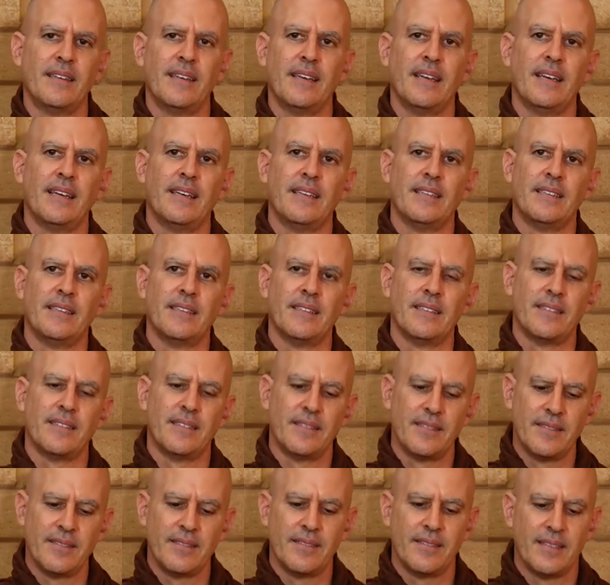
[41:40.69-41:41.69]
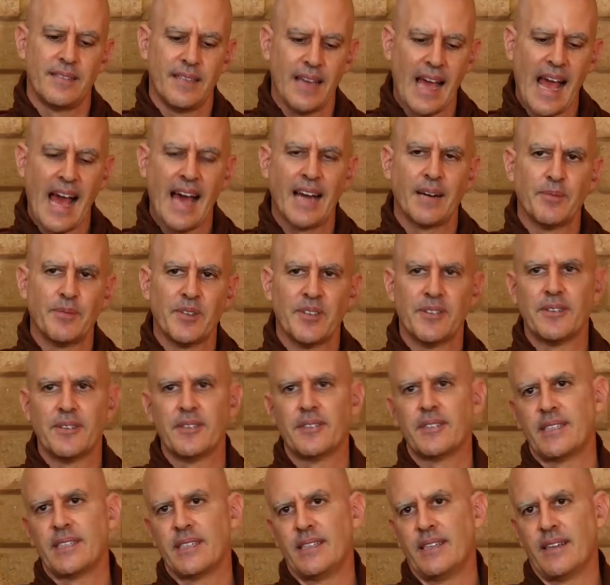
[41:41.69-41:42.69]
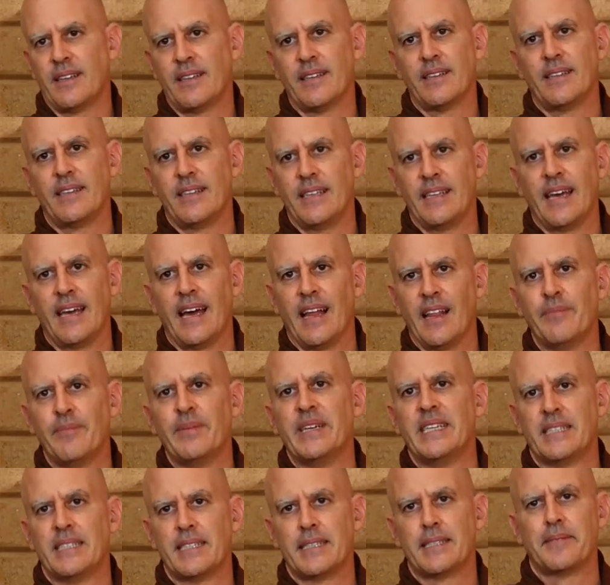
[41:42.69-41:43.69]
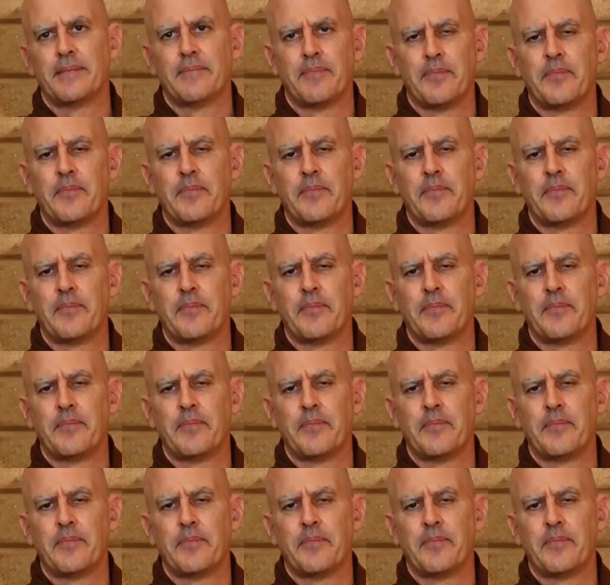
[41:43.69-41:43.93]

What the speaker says: and the animals and the elements,